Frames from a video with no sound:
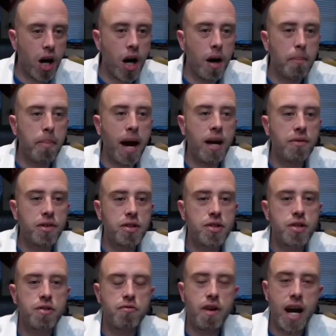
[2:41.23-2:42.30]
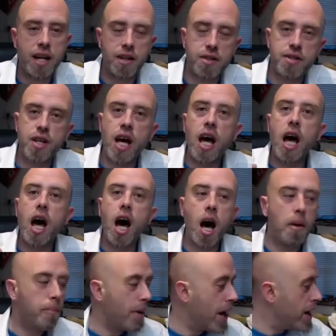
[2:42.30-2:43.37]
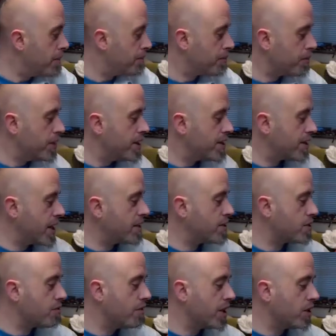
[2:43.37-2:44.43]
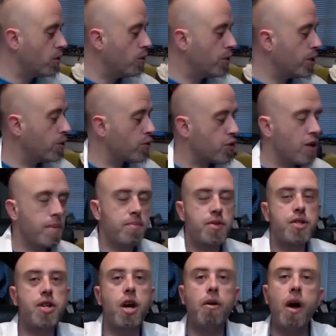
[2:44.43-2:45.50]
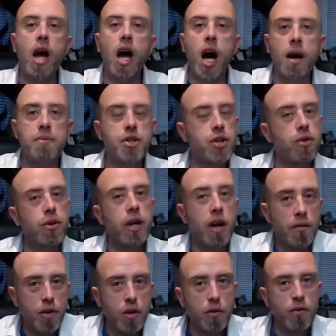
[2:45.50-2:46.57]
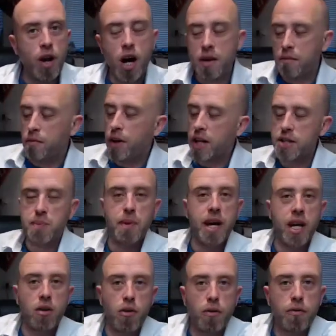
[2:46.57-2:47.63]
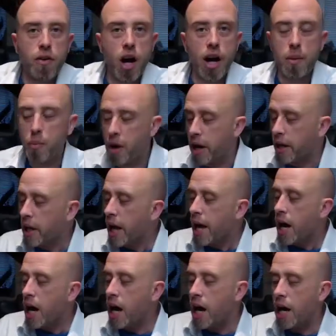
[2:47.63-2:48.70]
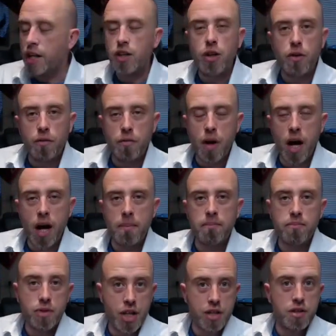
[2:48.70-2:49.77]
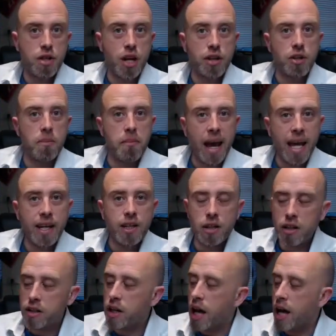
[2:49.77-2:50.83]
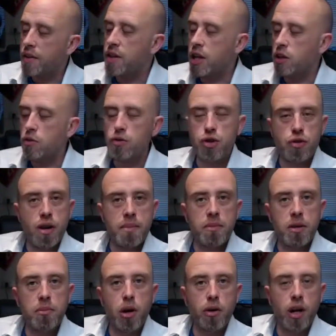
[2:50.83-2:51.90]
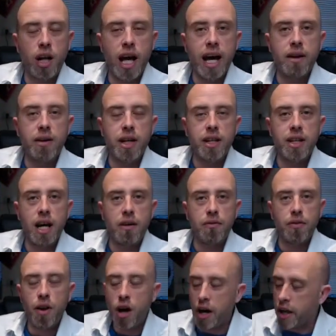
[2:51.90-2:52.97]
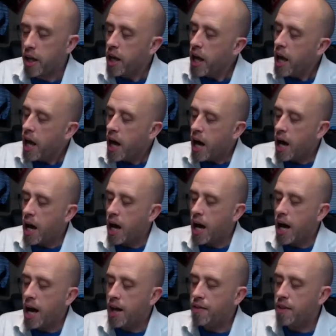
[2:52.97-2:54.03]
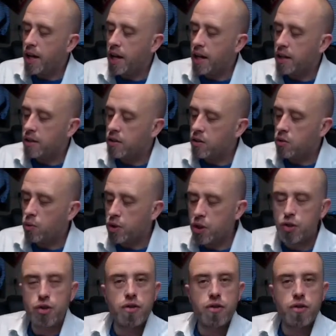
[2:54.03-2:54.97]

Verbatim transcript: about the Taranis about pre-centering all your trims. So I'm sure if you're flying fixed wing or a flying wing and you've just done your maiden and then you trim the model out in that flight, and then all your